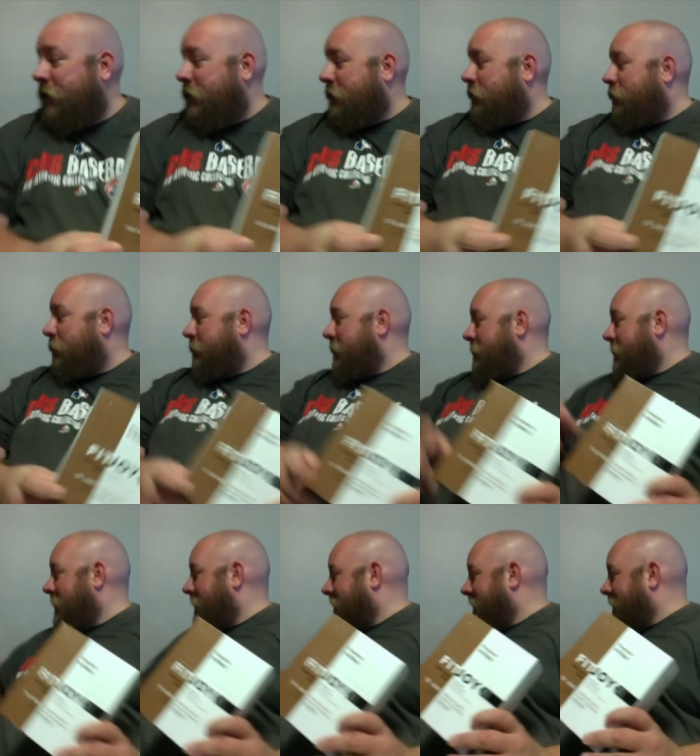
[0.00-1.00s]
This will be
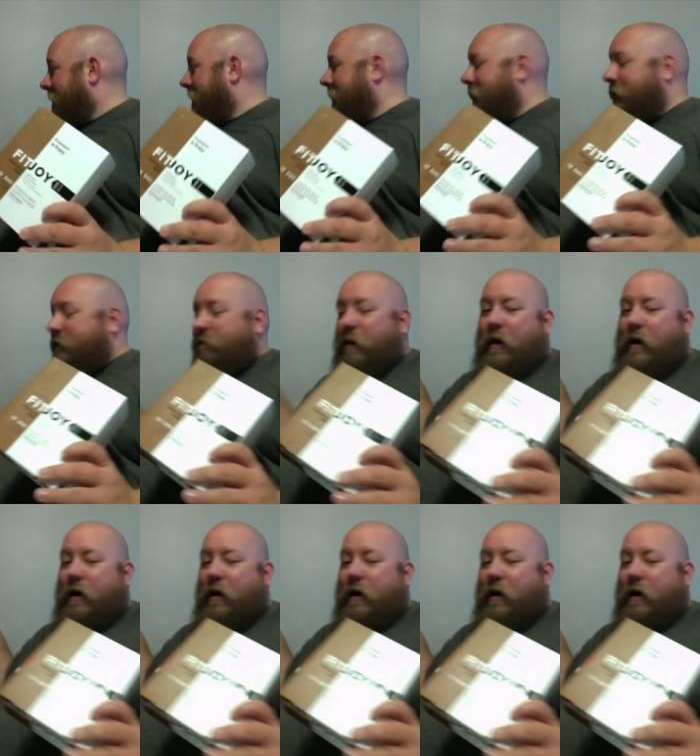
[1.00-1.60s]
my second